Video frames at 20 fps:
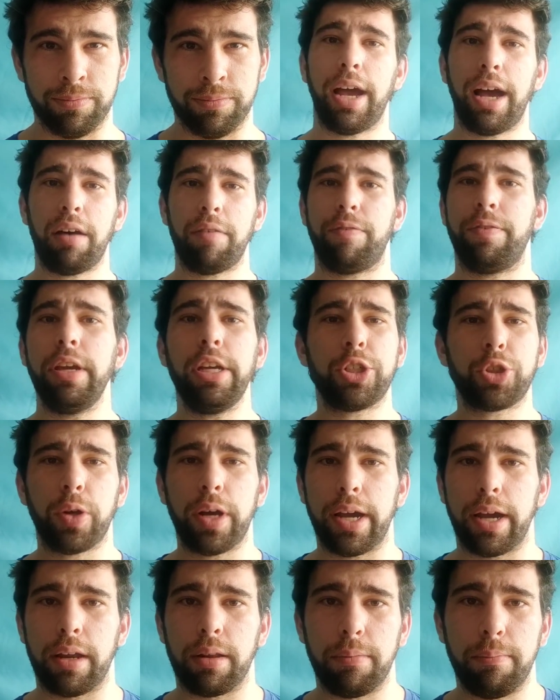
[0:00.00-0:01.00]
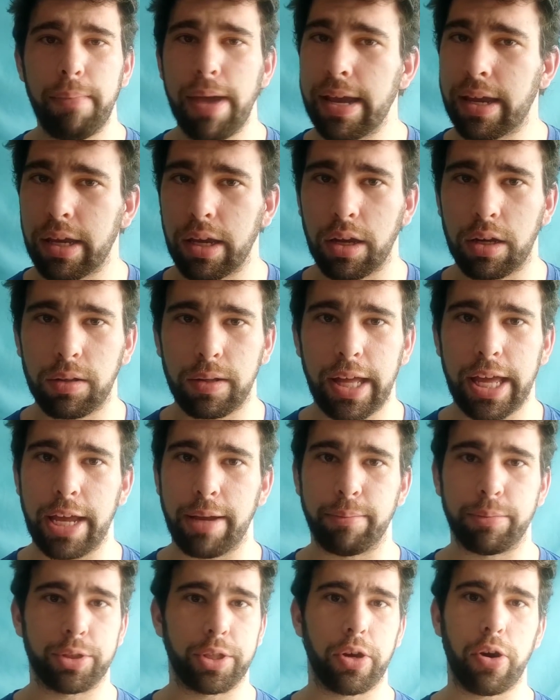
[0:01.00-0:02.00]
Have Vshred making
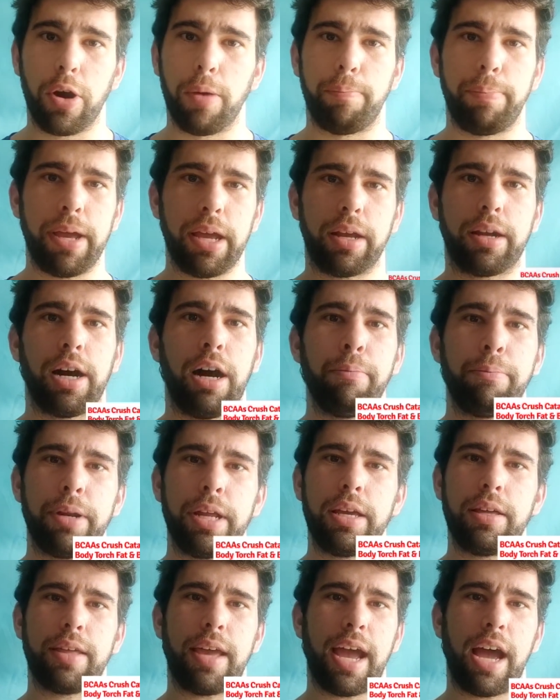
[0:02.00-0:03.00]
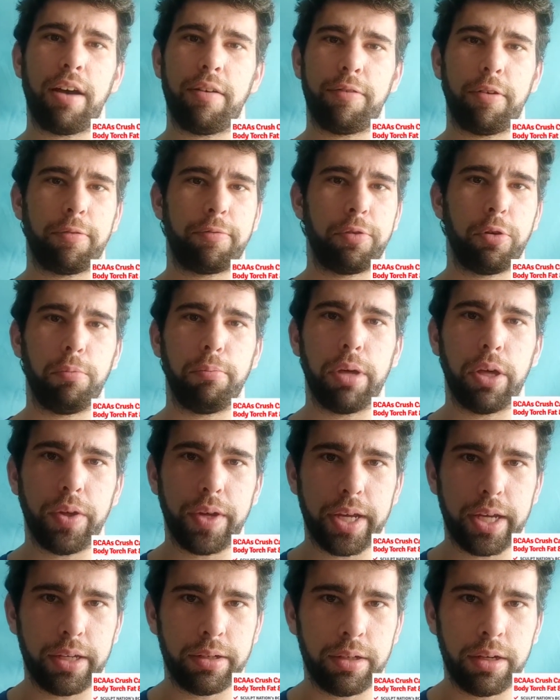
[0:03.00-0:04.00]
claims. They're a big company. They have a few
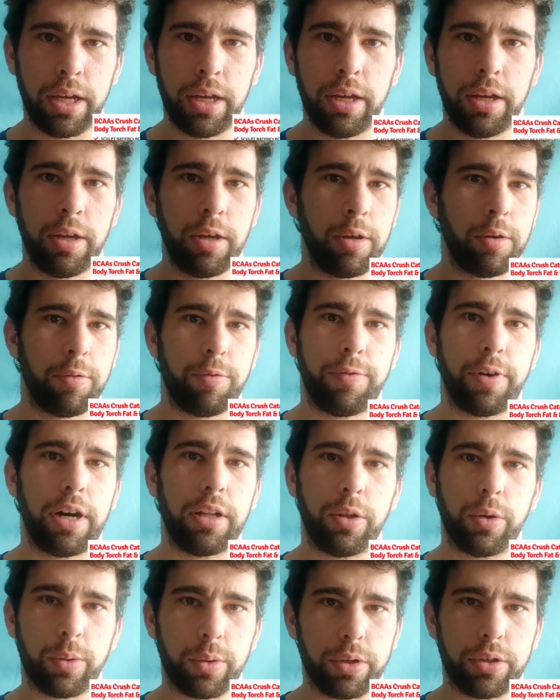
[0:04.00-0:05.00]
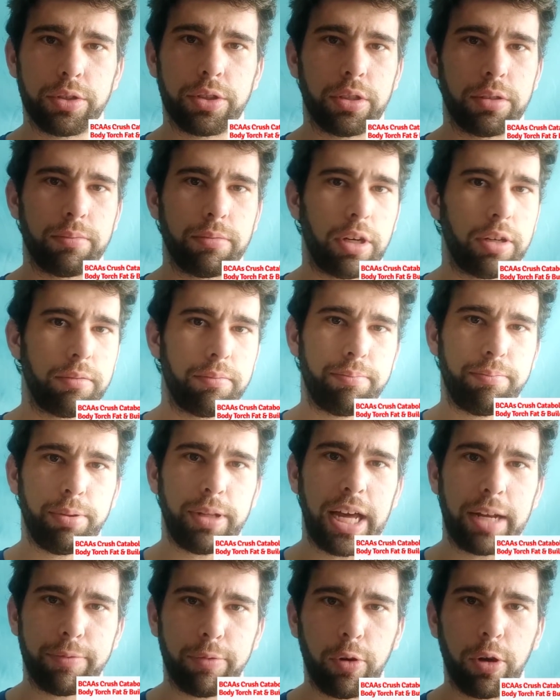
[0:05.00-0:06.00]
million followers on
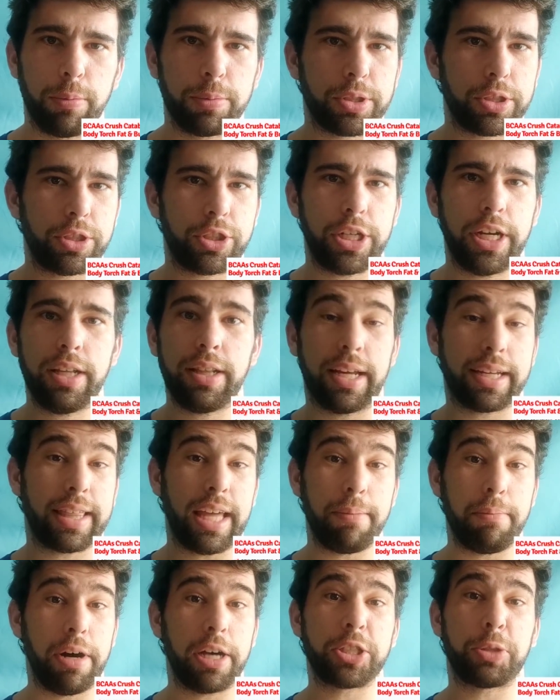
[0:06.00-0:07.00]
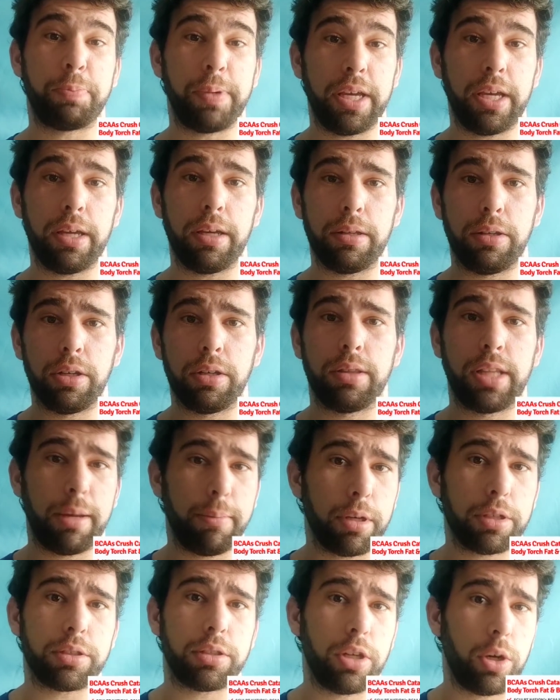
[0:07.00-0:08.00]
platforms and shit. Like, they must
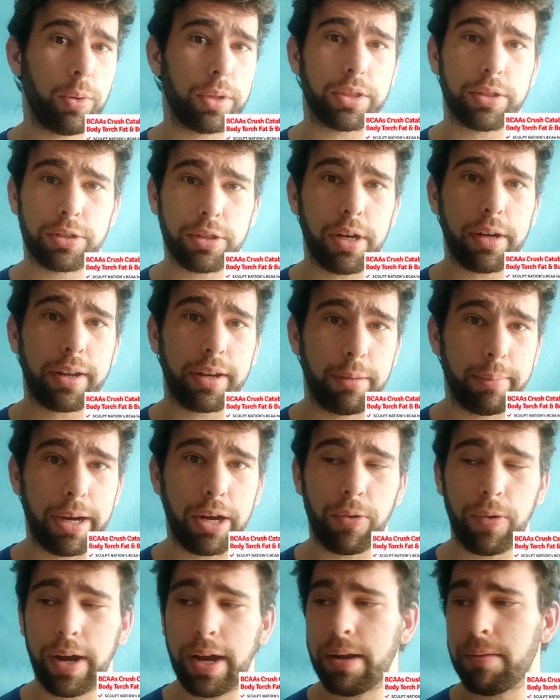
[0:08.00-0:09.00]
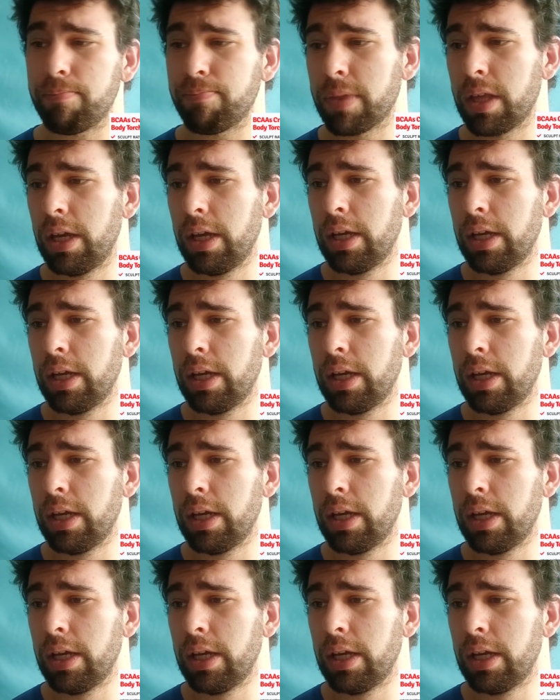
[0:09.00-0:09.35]
know what they're talking about, right?